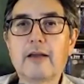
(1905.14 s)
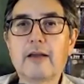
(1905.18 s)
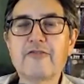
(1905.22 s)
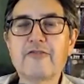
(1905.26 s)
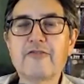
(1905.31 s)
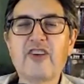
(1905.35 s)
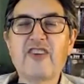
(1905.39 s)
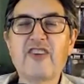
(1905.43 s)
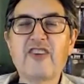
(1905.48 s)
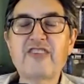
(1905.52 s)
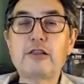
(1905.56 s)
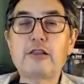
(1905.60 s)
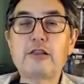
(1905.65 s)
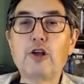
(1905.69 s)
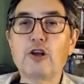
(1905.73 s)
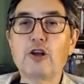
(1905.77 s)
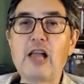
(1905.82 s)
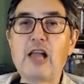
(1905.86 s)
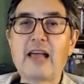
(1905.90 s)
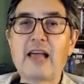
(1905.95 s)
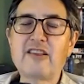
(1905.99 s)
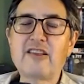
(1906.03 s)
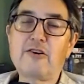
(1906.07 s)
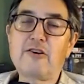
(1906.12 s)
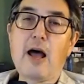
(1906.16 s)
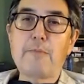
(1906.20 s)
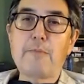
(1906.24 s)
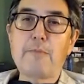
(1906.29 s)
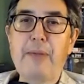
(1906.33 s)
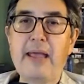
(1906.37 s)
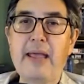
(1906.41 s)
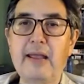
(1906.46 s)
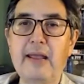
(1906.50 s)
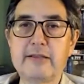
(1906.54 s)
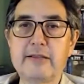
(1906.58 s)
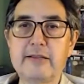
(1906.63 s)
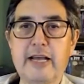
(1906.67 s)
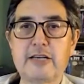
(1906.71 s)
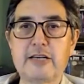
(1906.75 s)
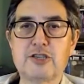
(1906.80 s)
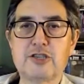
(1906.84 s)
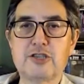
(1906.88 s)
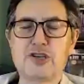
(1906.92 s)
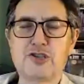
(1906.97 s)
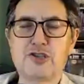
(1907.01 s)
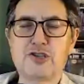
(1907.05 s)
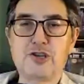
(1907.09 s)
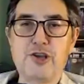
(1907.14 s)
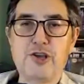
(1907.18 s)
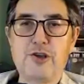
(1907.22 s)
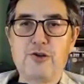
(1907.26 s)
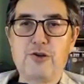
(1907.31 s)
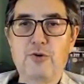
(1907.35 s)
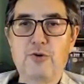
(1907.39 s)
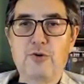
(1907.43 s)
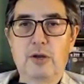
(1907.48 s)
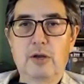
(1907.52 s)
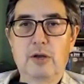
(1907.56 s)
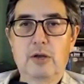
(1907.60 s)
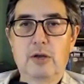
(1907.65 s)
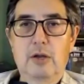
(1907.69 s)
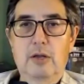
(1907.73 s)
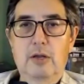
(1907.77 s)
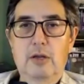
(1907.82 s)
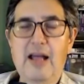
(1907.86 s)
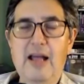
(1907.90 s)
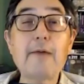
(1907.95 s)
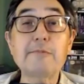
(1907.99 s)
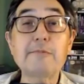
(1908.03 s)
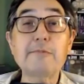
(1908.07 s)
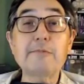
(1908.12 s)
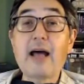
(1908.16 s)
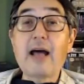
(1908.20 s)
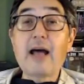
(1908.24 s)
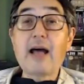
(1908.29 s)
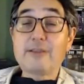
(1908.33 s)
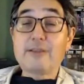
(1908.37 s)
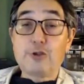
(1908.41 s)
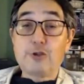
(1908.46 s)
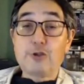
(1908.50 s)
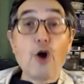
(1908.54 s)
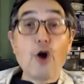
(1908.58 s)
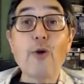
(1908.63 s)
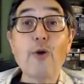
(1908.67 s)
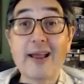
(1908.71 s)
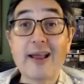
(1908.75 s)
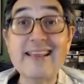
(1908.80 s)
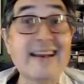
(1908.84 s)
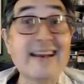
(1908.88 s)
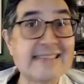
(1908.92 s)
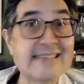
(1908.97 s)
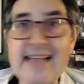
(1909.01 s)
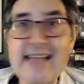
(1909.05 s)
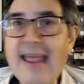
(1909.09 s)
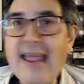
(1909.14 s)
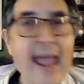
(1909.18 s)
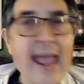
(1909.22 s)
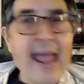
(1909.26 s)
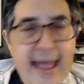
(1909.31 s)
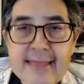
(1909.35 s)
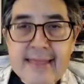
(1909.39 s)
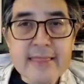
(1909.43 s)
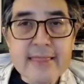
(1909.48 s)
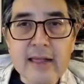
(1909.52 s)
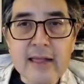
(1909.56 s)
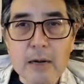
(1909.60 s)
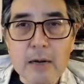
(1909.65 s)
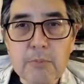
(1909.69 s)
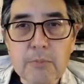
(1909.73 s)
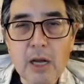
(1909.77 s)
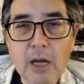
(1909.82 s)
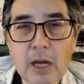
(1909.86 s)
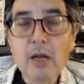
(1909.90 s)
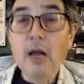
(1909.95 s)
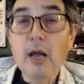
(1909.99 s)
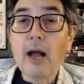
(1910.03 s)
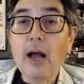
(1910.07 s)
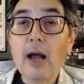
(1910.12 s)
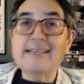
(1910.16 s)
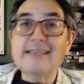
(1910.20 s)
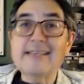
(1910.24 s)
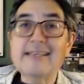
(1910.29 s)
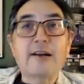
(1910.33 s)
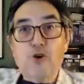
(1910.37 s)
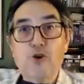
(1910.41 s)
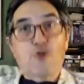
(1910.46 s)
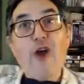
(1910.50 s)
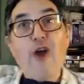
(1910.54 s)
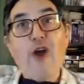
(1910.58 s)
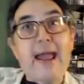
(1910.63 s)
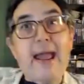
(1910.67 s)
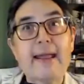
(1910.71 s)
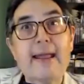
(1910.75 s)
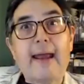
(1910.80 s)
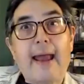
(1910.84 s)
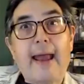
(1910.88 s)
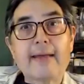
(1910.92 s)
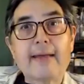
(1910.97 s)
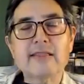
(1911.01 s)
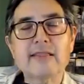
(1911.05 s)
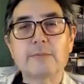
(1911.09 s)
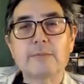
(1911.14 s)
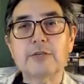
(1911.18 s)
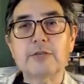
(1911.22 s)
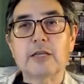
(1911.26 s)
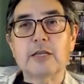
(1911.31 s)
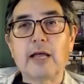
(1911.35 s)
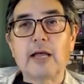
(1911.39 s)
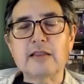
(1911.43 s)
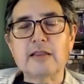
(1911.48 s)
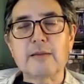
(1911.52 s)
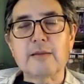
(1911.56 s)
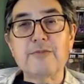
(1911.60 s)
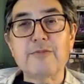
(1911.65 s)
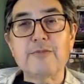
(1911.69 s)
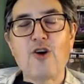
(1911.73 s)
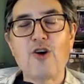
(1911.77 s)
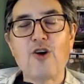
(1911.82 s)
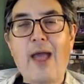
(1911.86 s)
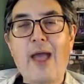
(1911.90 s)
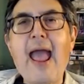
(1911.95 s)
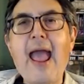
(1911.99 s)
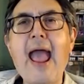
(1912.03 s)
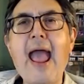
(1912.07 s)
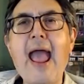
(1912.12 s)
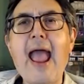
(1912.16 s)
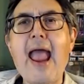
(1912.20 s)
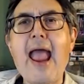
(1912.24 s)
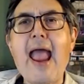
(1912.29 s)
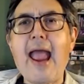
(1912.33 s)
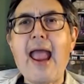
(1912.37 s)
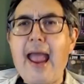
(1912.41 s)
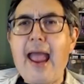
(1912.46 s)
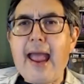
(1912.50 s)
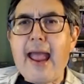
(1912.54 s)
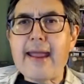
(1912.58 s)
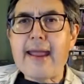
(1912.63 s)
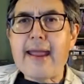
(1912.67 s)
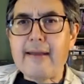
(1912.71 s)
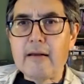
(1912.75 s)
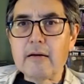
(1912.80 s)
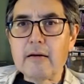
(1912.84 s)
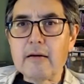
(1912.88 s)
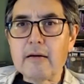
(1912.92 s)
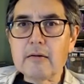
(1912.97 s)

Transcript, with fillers: if if they look like they're not paying attention to you. I'm I note I didn't say hit them. I said crack it at them to let them know, hey,